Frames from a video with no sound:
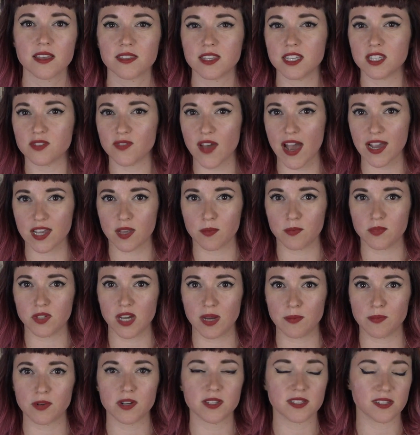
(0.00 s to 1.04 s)
These vacuum
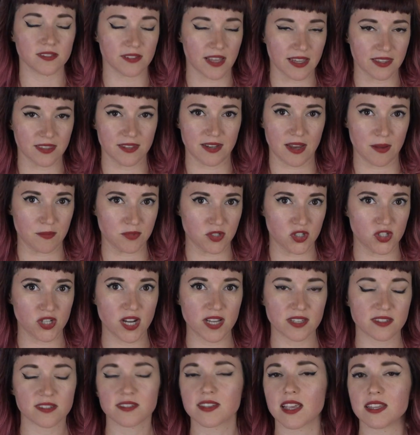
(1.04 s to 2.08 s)
chambers, like the name
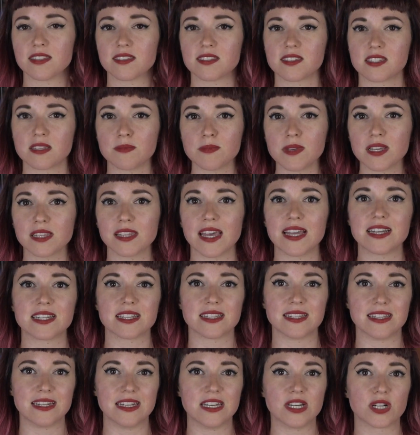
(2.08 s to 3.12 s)
suggests, can
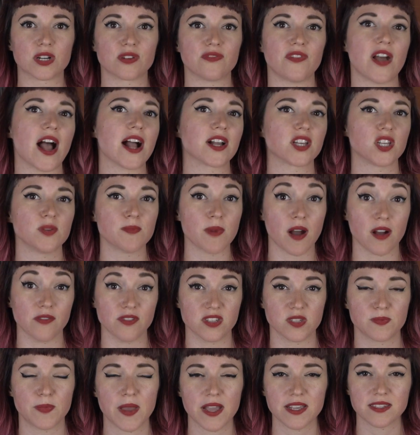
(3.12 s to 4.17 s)
simulate the near vacuum of
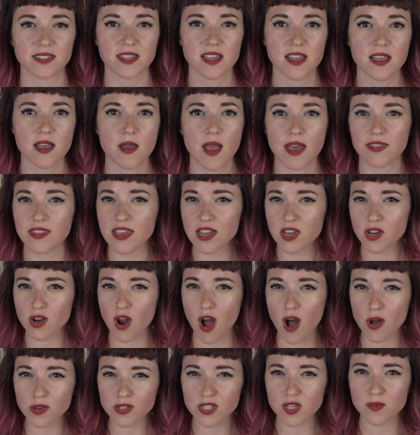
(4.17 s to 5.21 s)
space, and they can
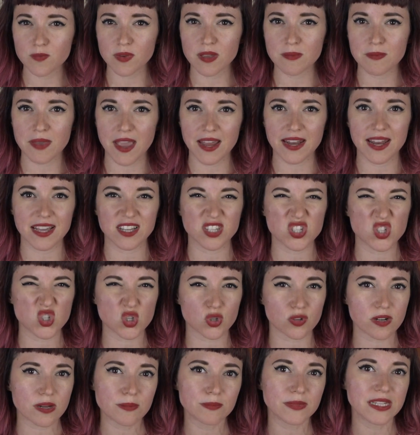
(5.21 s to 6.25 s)
also be made
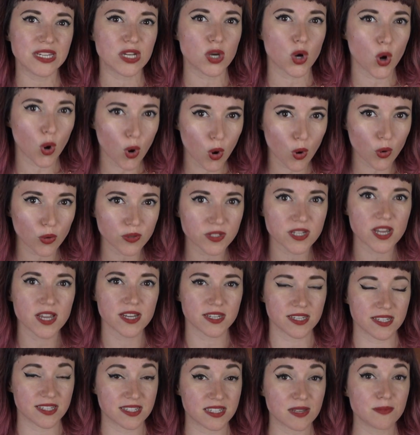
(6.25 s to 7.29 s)
extremely cold
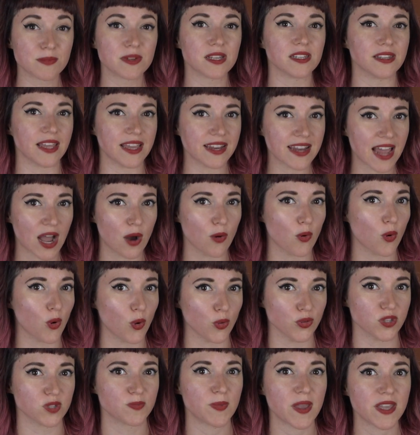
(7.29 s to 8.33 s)
to simulate how
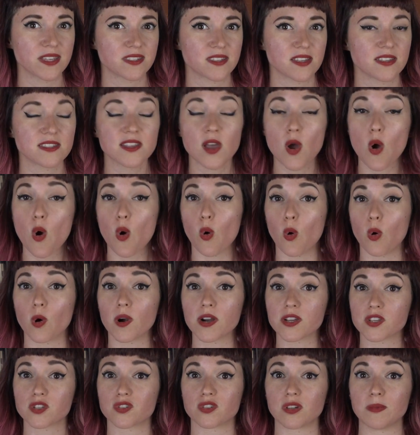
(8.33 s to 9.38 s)
cold space is,
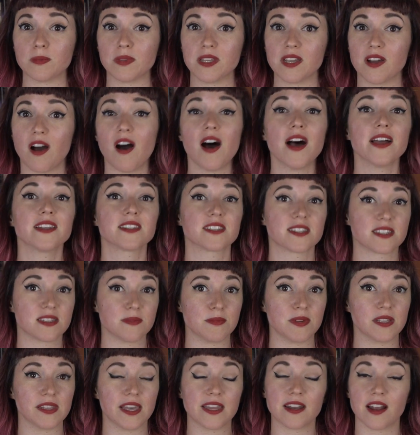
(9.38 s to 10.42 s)
or extremely hot to
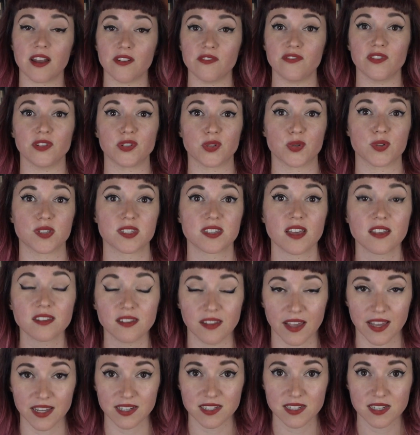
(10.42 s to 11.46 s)
simulate unfiltered
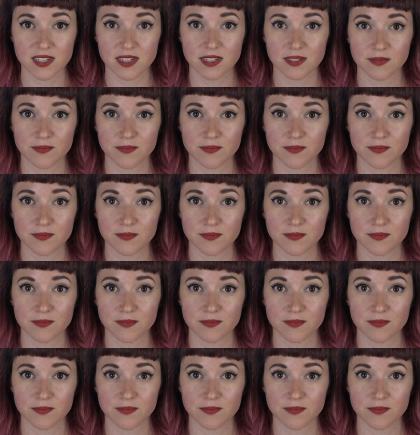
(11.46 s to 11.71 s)
sunlight.